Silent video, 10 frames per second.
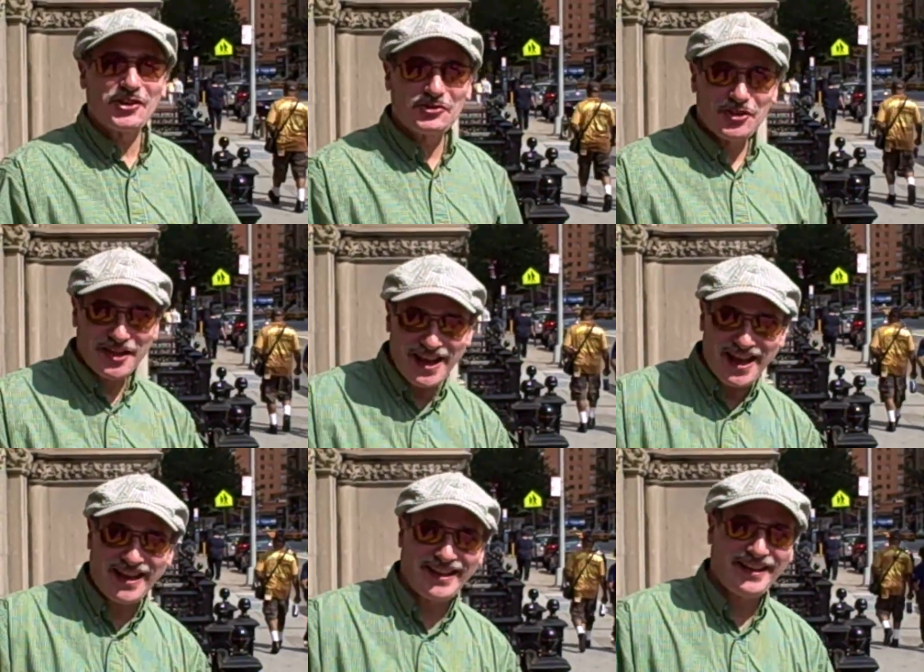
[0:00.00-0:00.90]
So
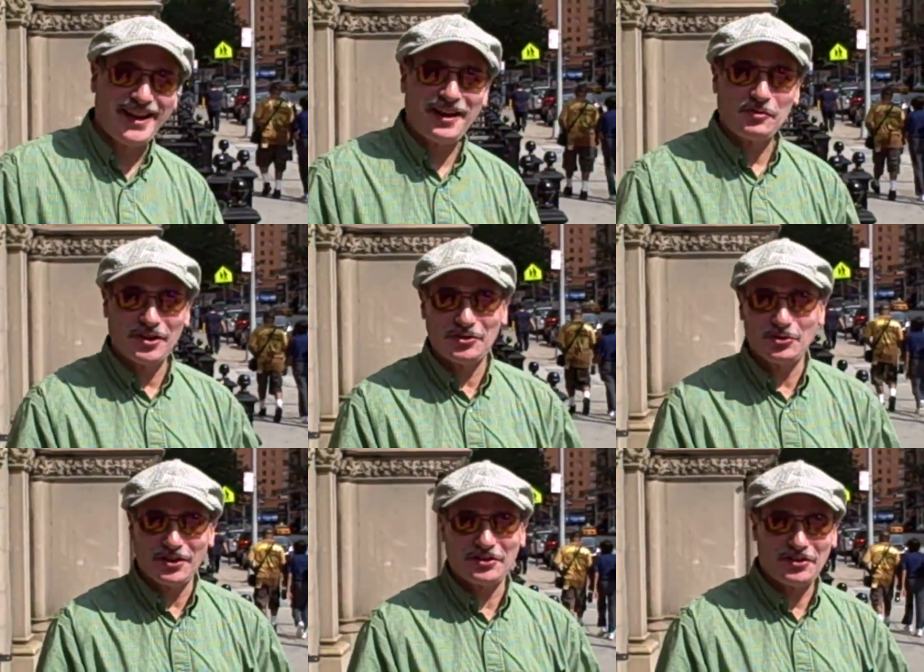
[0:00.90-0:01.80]
today I want
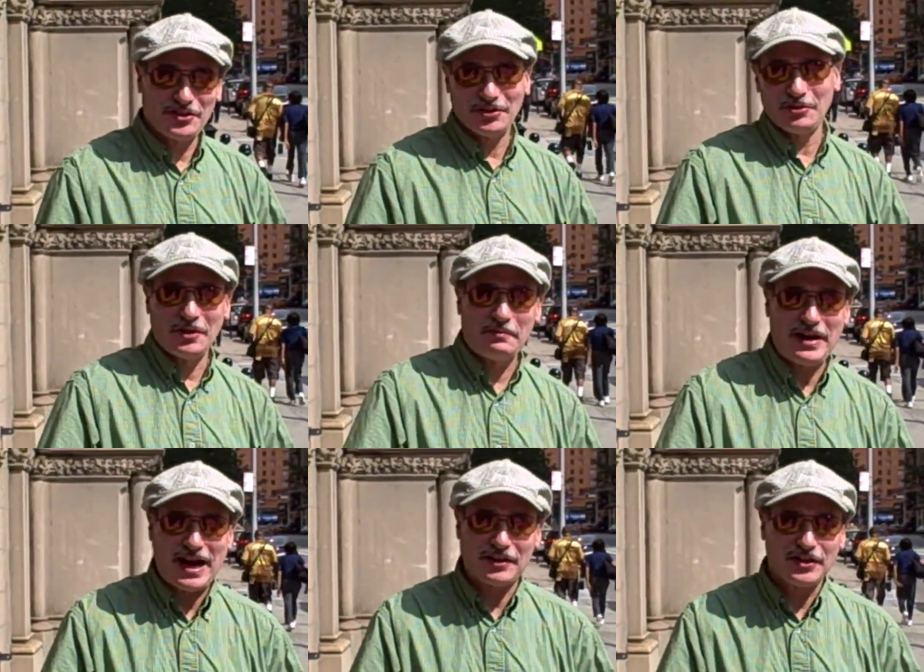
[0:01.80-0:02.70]
to talk to you
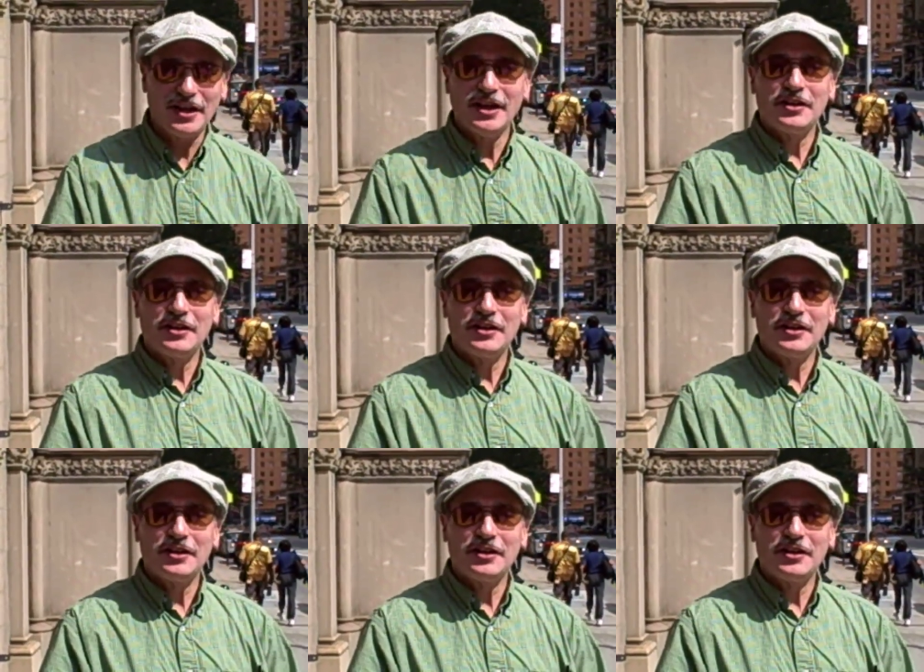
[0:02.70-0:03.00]
about